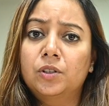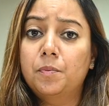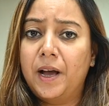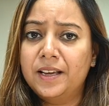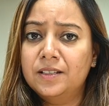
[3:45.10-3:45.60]
the
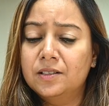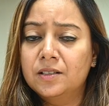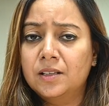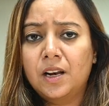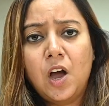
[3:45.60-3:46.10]

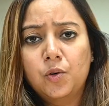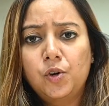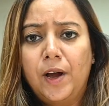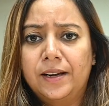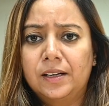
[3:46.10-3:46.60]
biases and how
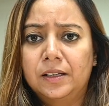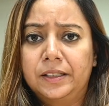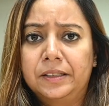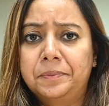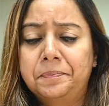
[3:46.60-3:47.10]
you handle
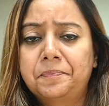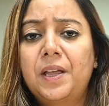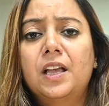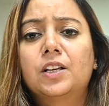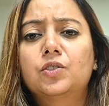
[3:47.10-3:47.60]
it.
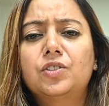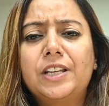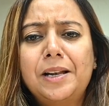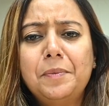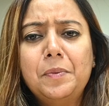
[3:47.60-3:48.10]
So
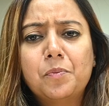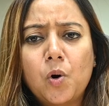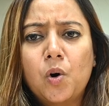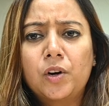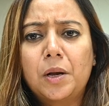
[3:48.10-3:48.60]
tell me
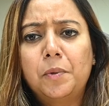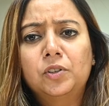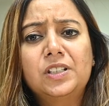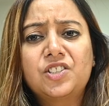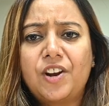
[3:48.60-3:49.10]
more about
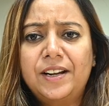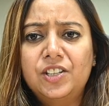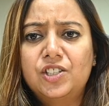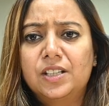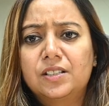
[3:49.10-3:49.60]
the
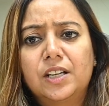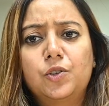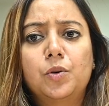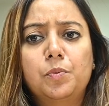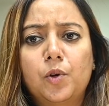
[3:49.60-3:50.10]
strategies that
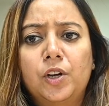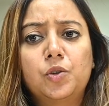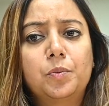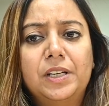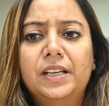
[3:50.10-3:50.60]
you employ
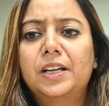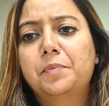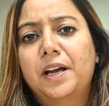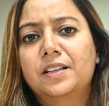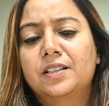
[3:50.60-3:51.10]
to mitigate
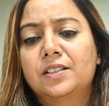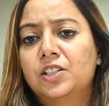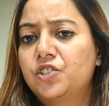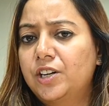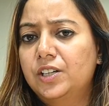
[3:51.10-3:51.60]
biases
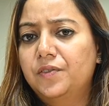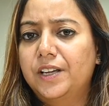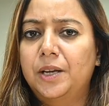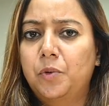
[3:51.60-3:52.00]
in generative AI